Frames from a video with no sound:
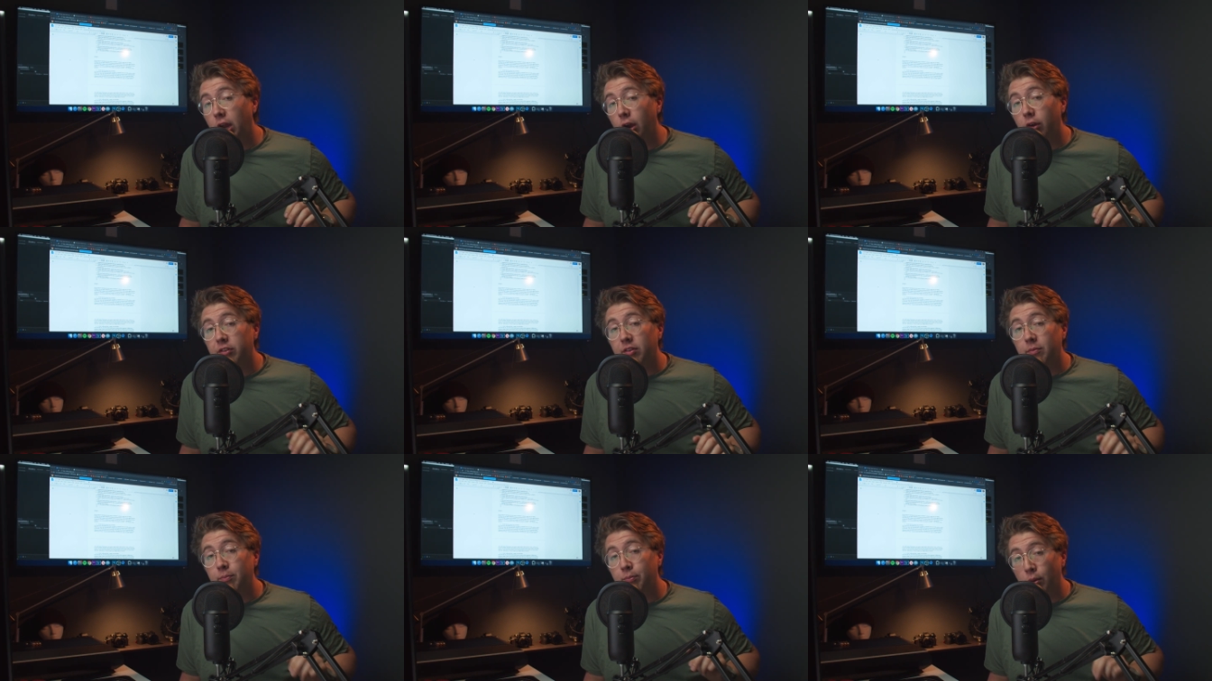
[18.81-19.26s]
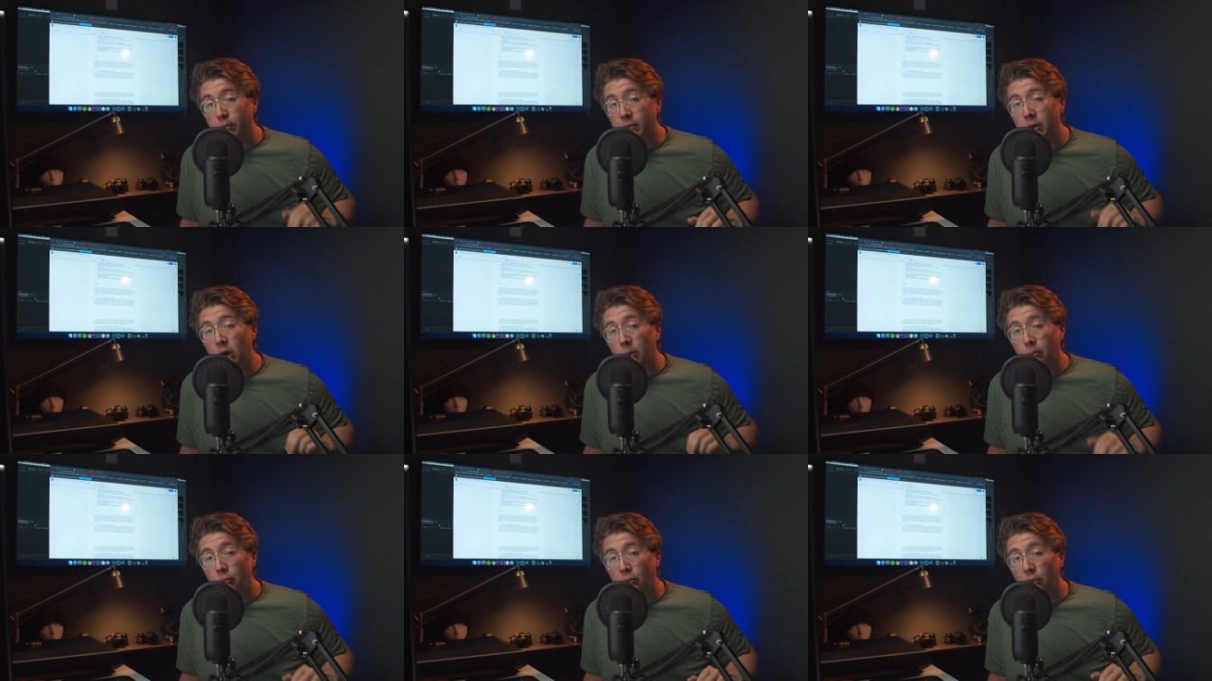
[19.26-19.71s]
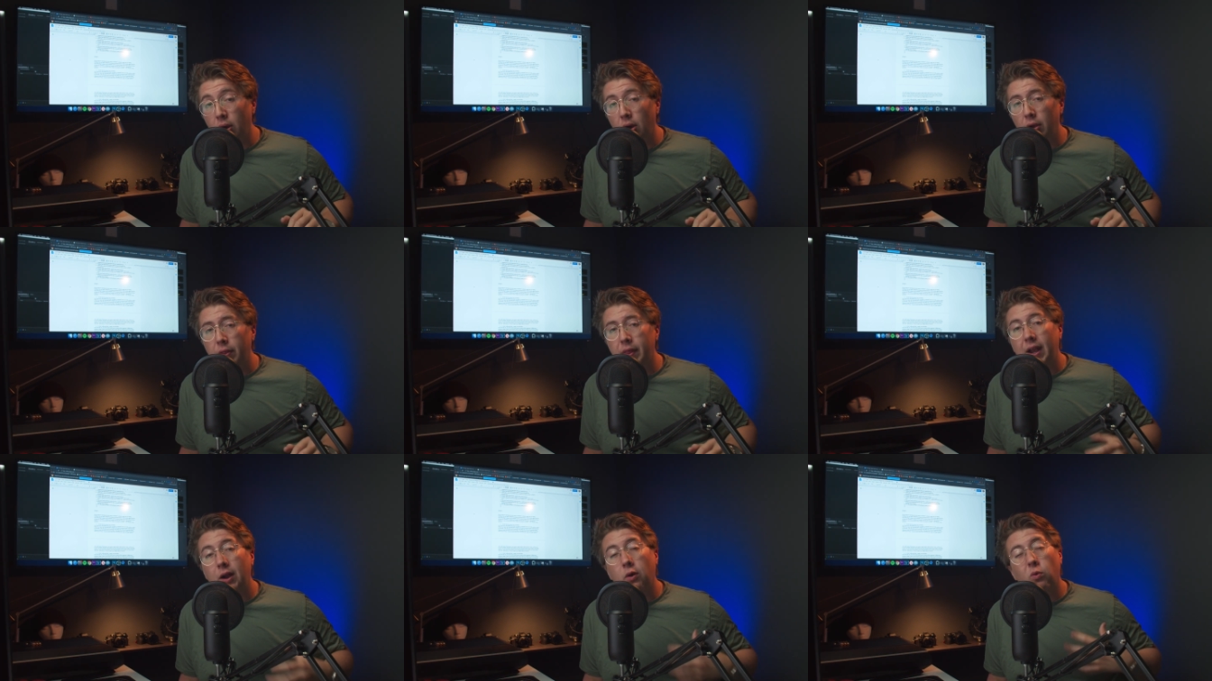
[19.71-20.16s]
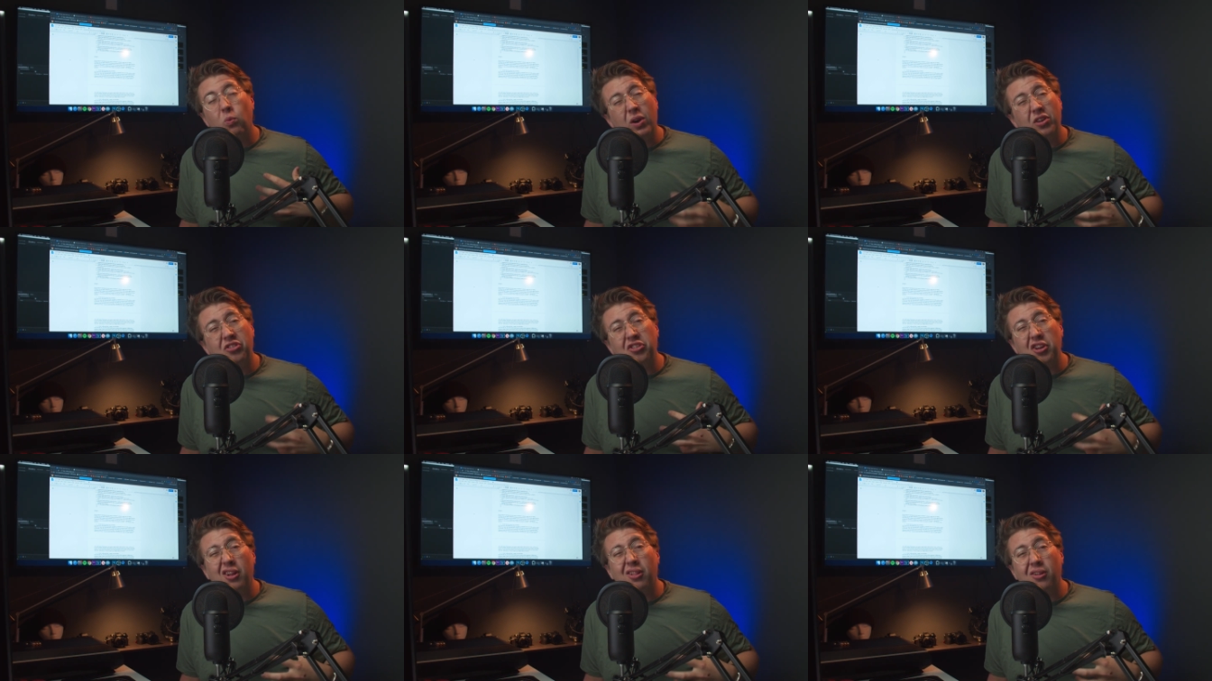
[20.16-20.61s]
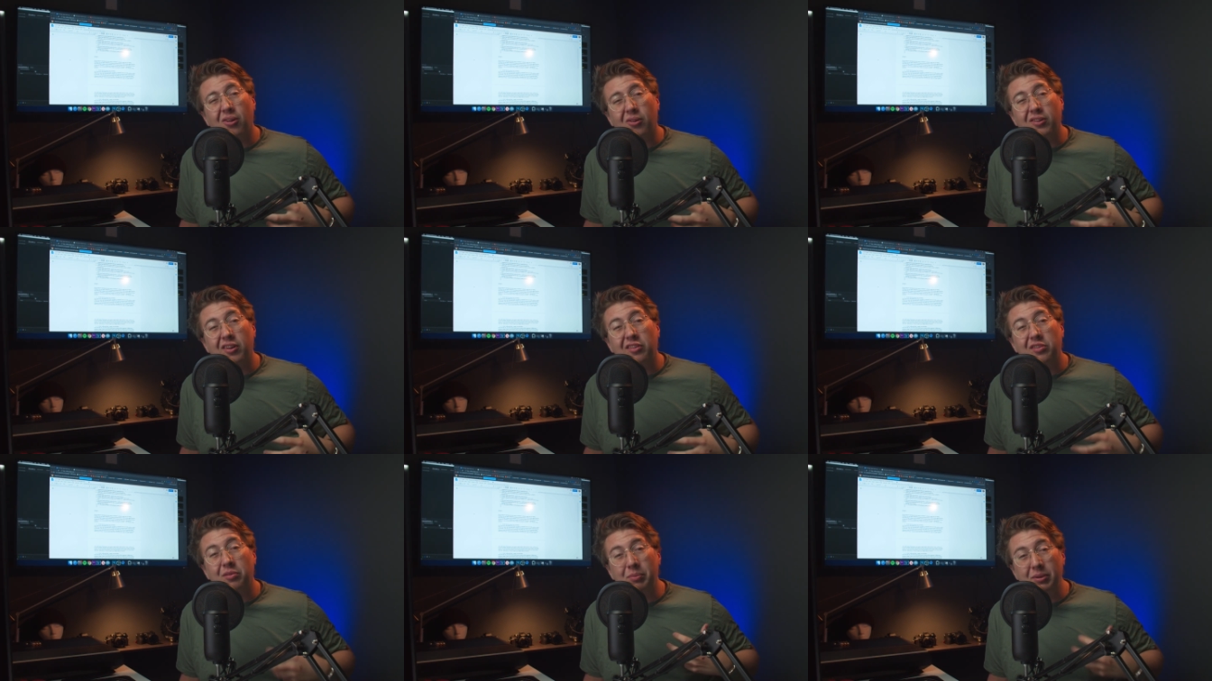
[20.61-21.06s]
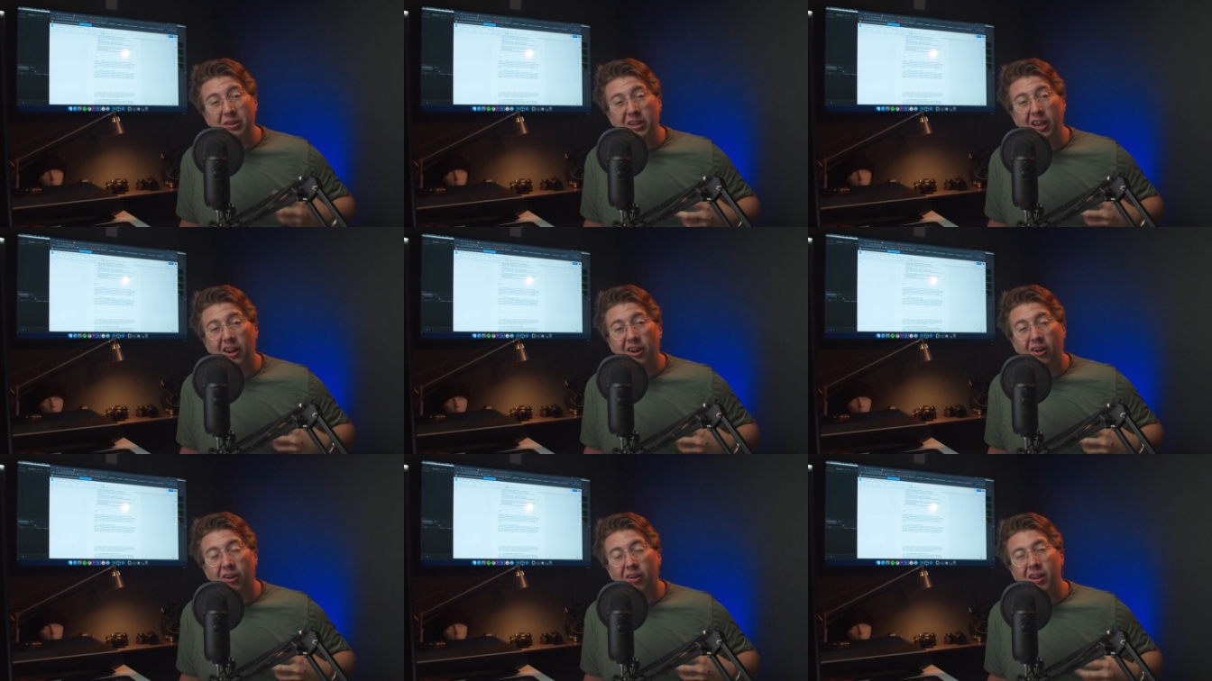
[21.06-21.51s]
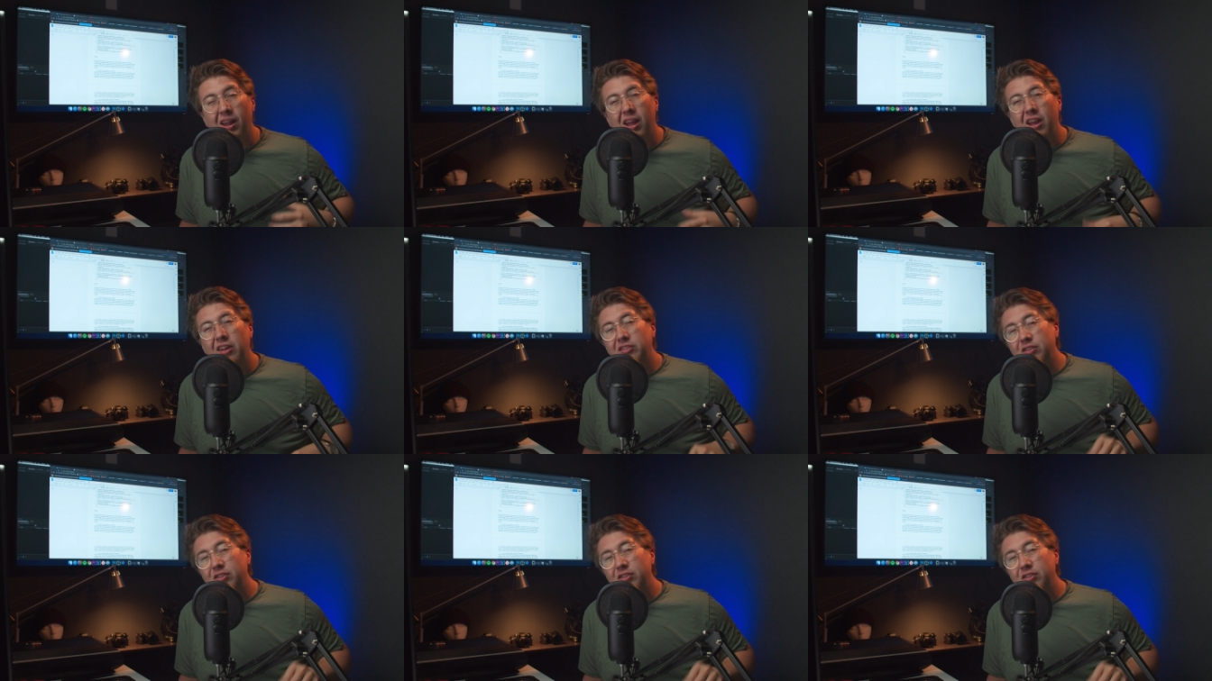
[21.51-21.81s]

years in Premiere Pro that I wish I learned as a beginner